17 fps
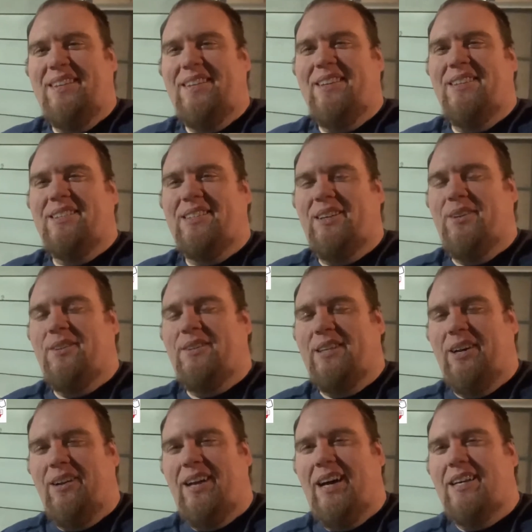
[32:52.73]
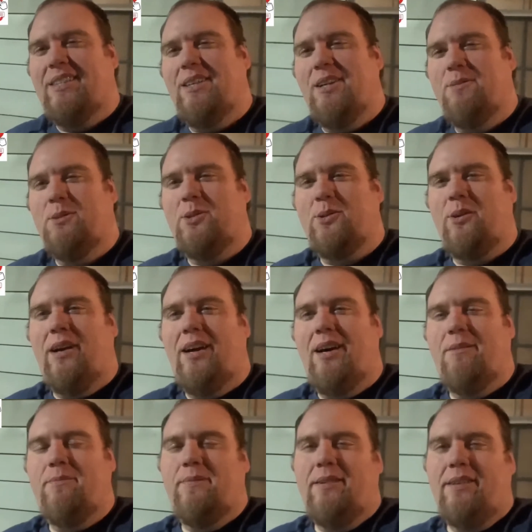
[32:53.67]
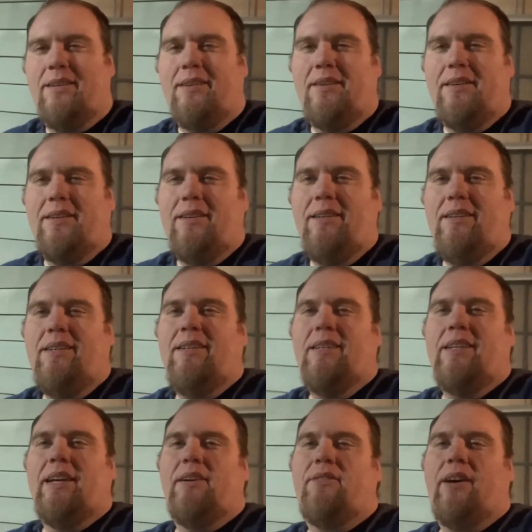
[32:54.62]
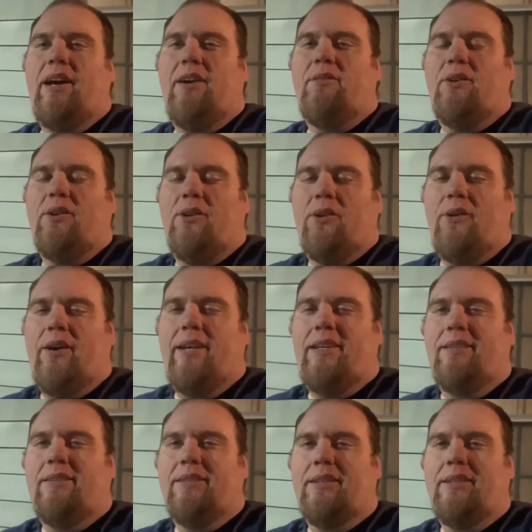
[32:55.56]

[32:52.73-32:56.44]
so y'all like, share, and subscribe if you haven't already.